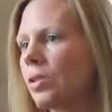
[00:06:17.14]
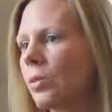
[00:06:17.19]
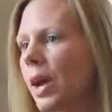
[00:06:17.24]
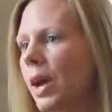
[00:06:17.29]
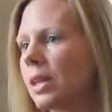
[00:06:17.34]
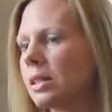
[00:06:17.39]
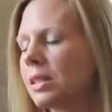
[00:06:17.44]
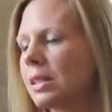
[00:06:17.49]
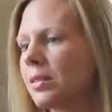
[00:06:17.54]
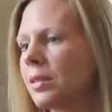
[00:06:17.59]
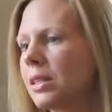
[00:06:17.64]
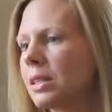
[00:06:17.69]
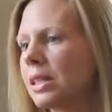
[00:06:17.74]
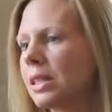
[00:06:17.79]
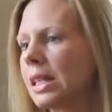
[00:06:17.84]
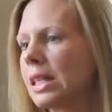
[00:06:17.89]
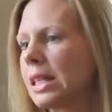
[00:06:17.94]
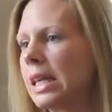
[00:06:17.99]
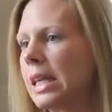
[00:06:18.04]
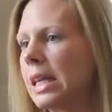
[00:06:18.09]
to the rest of the
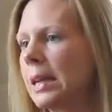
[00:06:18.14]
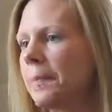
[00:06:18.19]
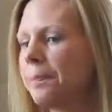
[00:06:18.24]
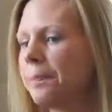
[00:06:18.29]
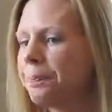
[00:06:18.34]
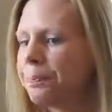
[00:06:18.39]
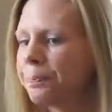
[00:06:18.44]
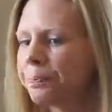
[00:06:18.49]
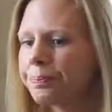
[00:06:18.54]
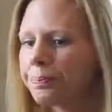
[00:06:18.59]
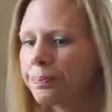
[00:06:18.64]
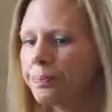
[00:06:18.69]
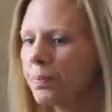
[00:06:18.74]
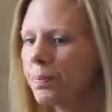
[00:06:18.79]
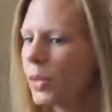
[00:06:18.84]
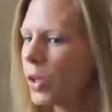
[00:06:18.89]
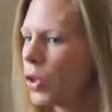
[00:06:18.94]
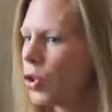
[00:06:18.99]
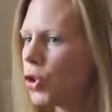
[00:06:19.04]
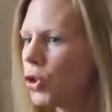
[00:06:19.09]
city,
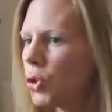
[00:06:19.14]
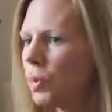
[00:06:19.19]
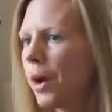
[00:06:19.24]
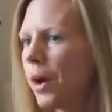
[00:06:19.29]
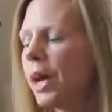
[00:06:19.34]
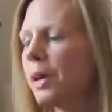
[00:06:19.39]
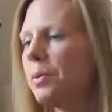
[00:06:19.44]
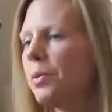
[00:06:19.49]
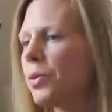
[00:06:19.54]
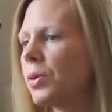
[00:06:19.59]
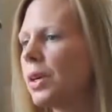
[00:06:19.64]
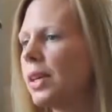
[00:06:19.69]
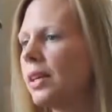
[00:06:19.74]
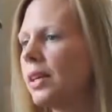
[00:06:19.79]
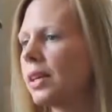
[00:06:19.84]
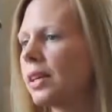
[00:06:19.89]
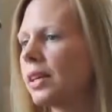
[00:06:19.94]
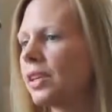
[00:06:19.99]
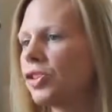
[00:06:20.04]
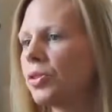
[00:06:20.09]
Dubai
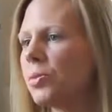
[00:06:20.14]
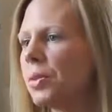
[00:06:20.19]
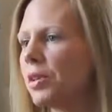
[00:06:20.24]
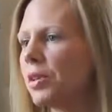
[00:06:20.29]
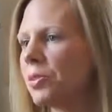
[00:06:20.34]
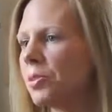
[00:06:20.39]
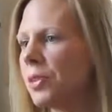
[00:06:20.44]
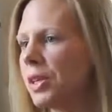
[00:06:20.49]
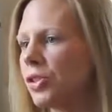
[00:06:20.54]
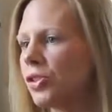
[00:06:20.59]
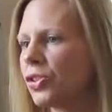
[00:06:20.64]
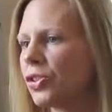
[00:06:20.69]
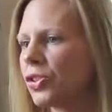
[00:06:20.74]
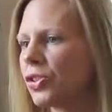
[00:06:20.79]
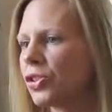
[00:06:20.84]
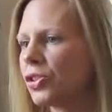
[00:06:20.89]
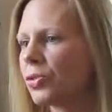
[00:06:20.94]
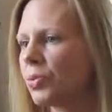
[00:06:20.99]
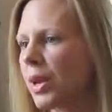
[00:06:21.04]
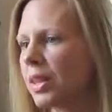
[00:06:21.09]
Marina, Jumeirah
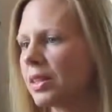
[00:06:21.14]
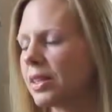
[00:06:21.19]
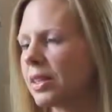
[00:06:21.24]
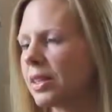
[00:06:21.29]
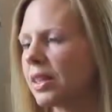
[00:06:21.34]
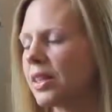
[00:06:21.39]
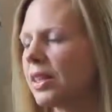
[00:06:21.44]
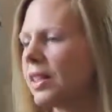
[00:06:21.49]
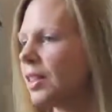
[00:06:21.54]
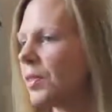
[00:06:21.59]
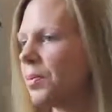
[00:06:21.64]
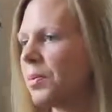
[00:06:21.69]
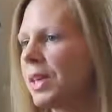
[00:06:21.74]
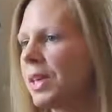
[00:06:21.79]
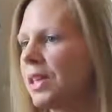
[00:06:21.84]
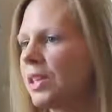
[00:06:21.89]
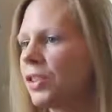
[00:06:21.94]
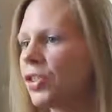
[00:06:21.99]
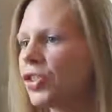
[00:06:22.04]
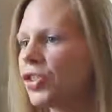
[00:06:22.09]
Beach Resident, the
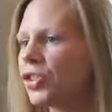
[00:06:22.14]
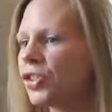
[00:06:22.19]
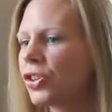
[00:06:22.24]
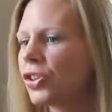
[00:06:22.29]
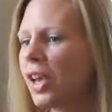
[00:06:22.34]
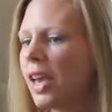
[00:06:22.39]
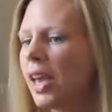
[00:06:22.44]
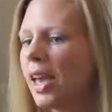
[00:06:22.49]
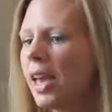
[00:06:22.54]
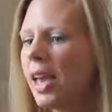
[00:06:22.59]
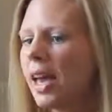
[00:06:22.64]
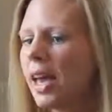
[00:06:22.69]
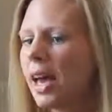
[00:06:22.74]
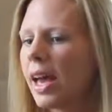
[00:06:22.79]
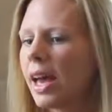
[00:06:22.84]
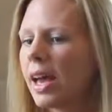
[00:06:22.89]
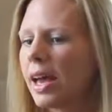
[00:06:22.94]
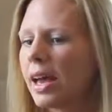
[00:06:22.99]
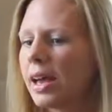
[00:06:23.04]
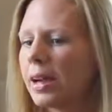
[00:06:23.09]
beach,
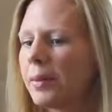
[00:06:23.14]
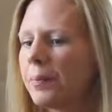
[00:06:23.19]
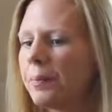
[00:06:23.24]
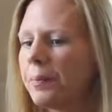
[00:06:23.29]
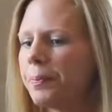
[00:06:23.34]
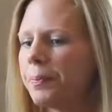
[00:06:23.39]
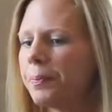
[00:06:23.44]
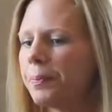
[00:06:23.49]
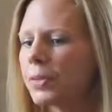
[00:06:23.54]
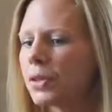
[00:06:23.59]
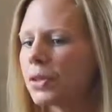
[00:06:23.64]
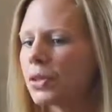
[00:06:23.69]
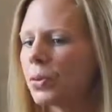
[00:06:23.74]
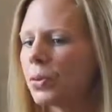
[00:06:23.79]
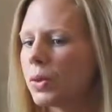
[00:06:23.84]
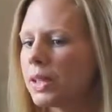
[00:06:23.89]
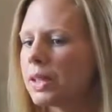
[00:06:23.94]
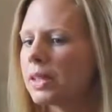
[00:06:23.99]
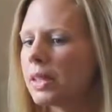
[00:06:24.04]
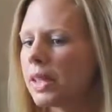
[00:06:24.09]

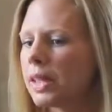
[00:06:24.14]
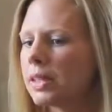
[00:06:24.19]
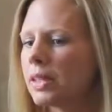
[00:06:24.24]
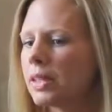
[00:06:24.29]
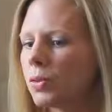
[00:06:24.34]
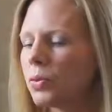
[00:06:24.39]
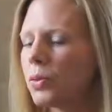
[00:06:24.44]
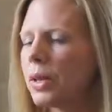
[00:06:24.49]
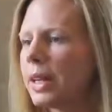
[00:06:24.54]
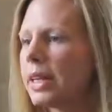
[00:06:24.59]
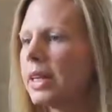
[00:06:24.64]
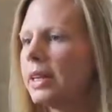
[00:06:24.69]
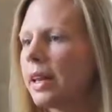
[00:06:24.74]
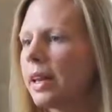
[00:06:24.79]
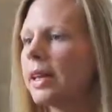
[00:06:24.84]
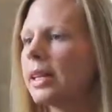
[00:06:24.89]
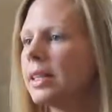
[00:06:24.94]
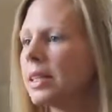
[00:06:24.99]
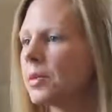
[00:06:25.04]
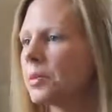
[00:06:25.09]
so it's a really
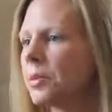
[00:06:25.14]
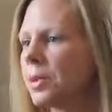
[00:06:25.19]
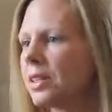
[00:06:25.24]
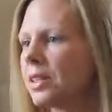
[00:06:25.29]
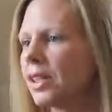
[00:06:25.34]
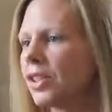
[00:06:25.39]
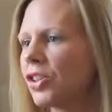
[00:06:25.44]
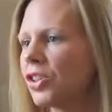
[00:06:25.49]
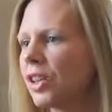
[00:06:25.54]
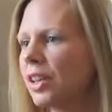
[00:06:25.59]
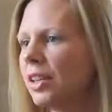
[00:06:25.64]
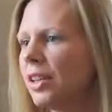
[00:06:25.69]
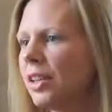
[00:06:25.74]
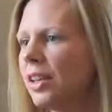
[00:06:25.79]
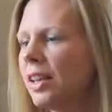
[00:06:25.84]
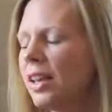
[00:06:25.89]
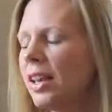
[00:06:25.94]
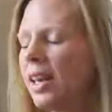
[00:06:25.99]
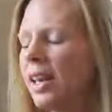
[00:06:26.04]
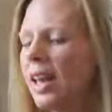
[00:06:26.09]
nice
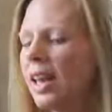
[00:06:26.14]
position.